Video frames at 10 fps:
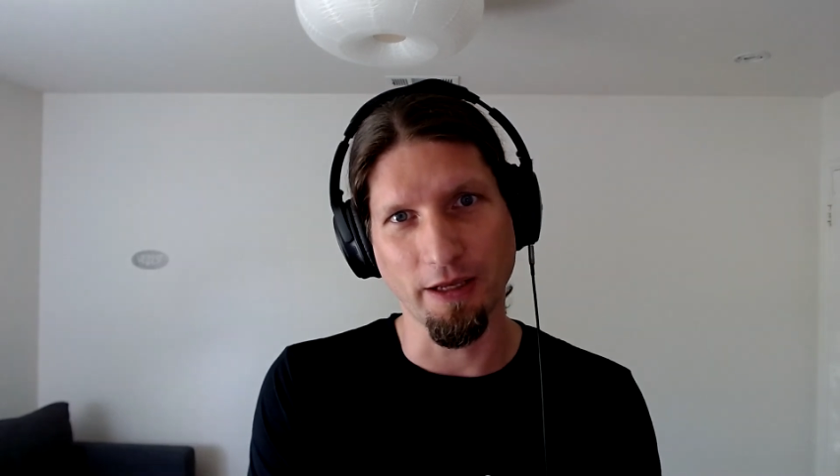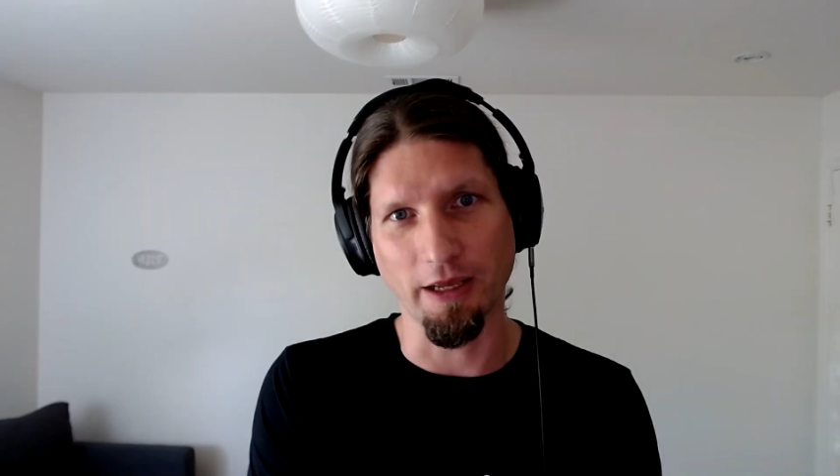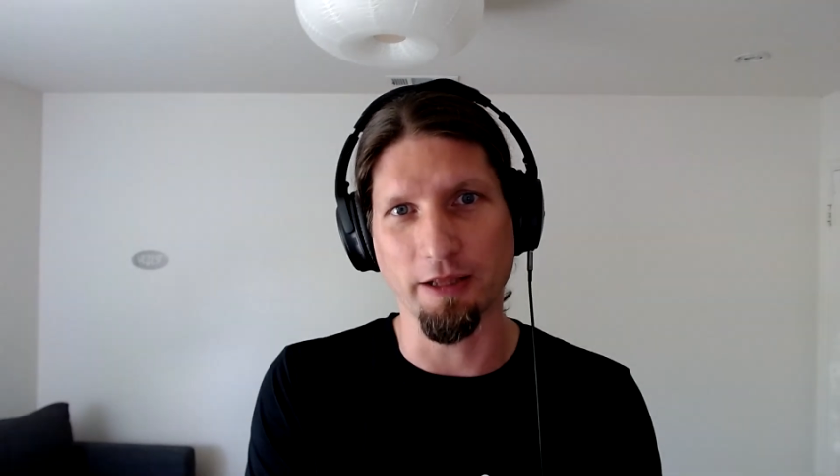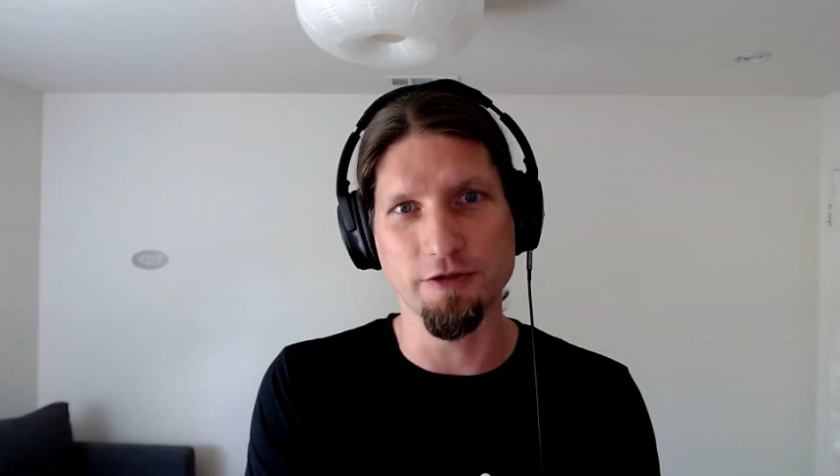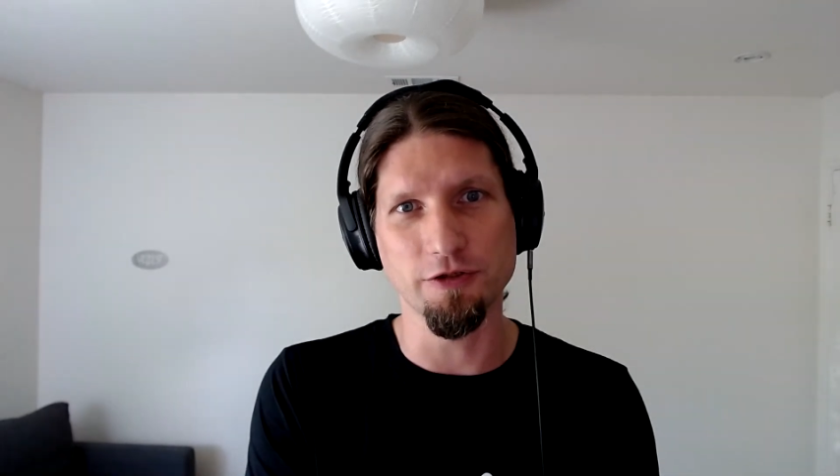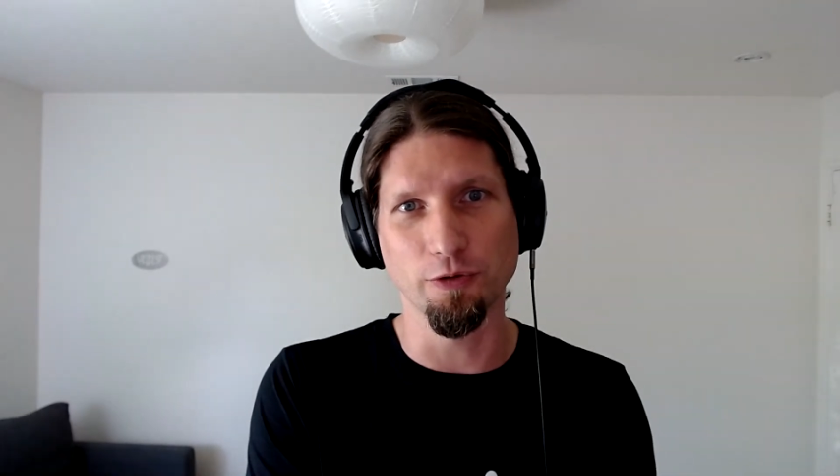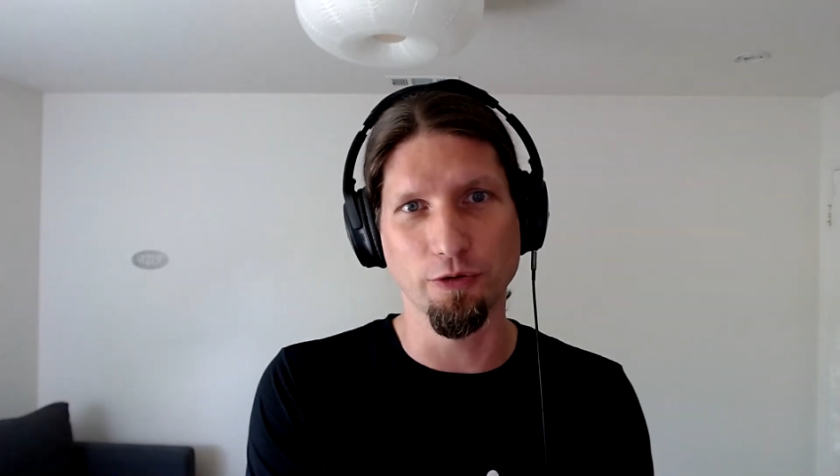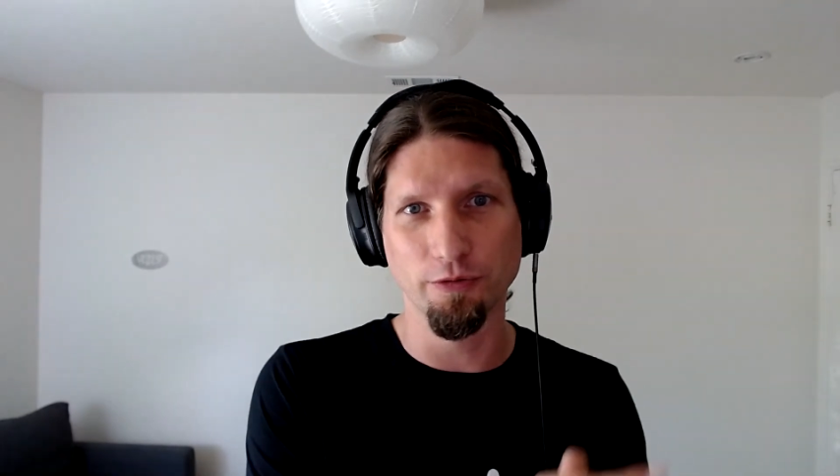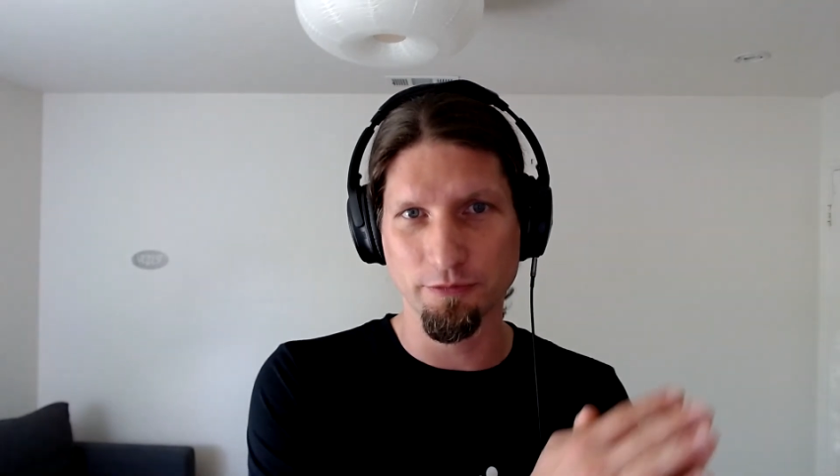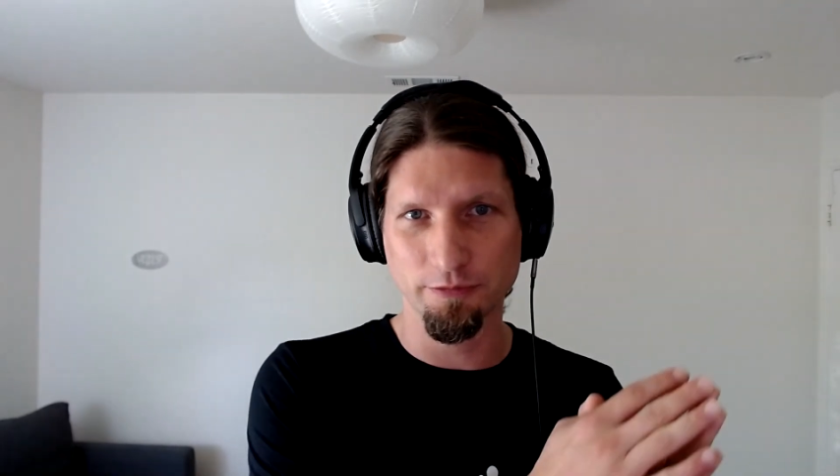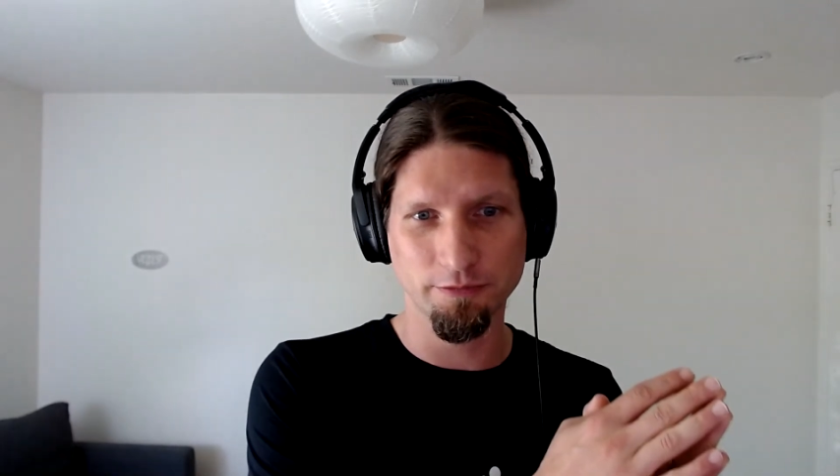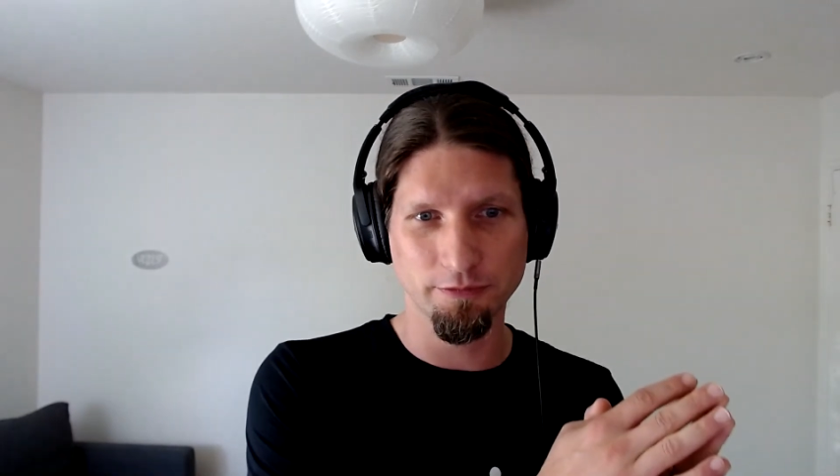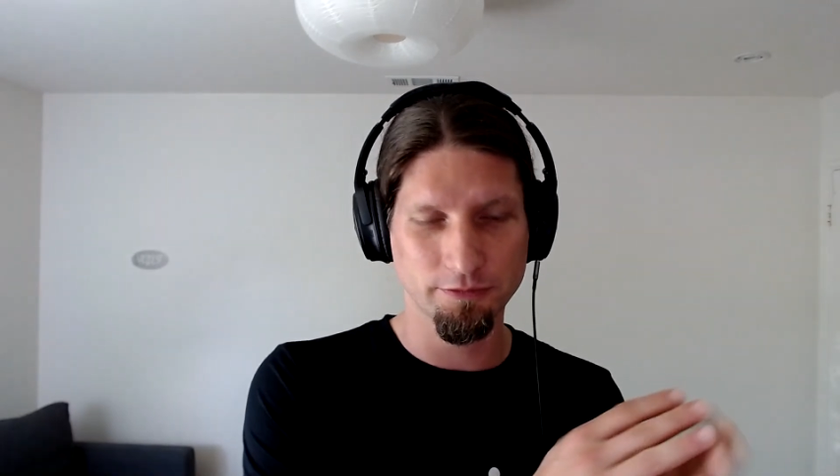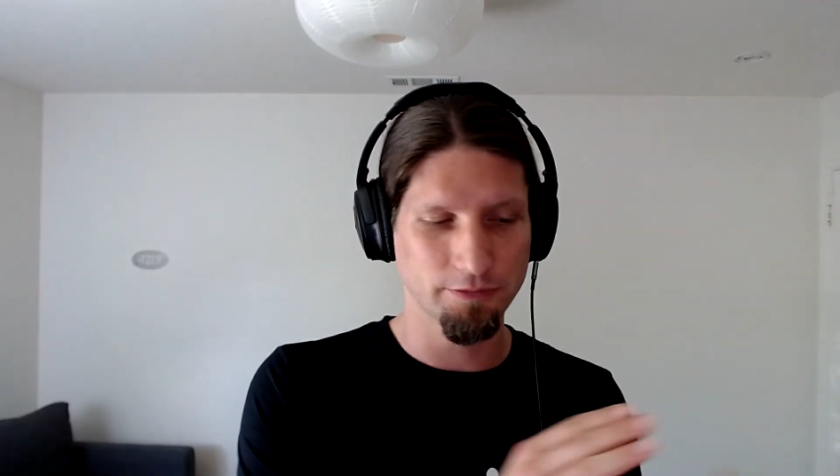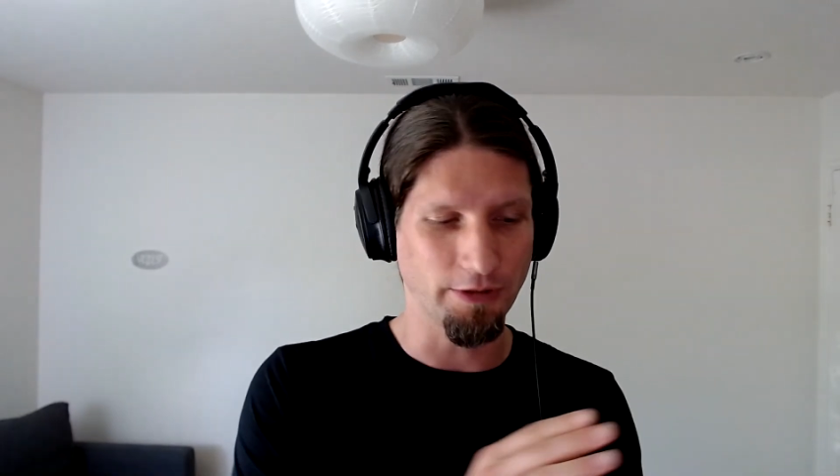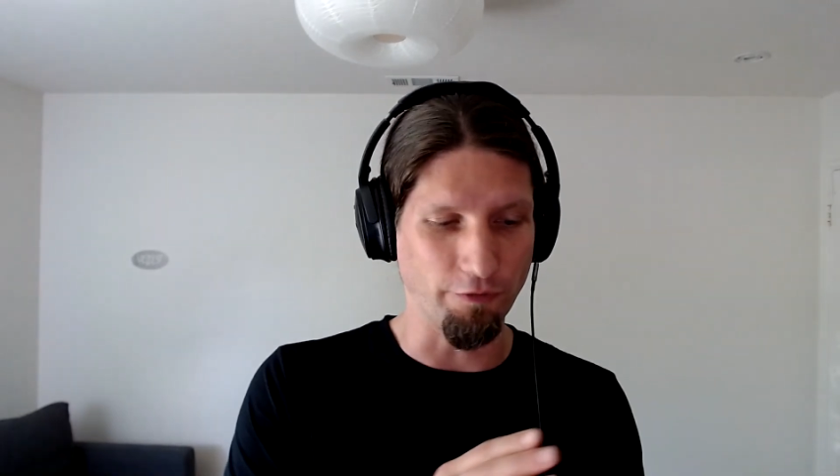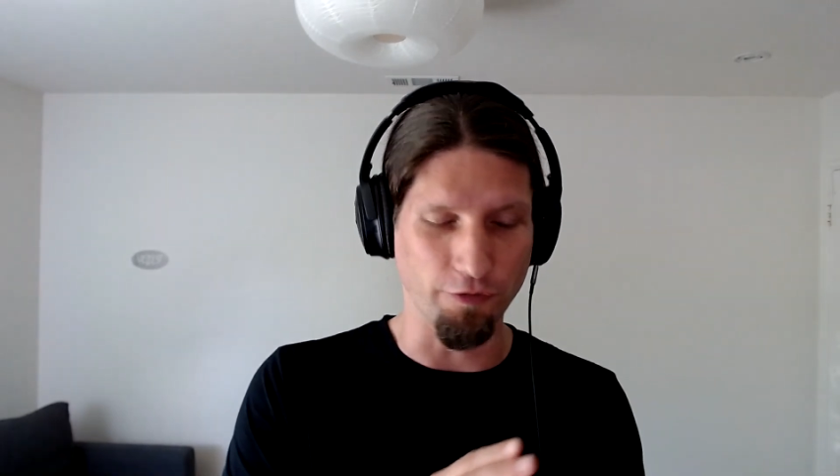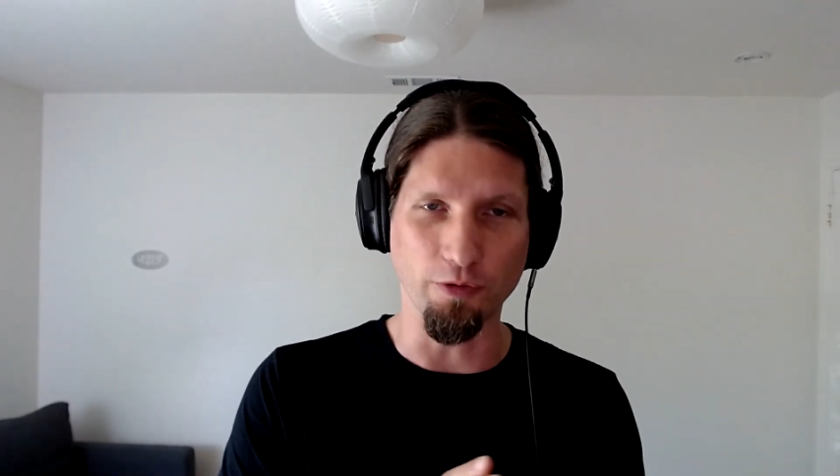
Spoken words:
And so if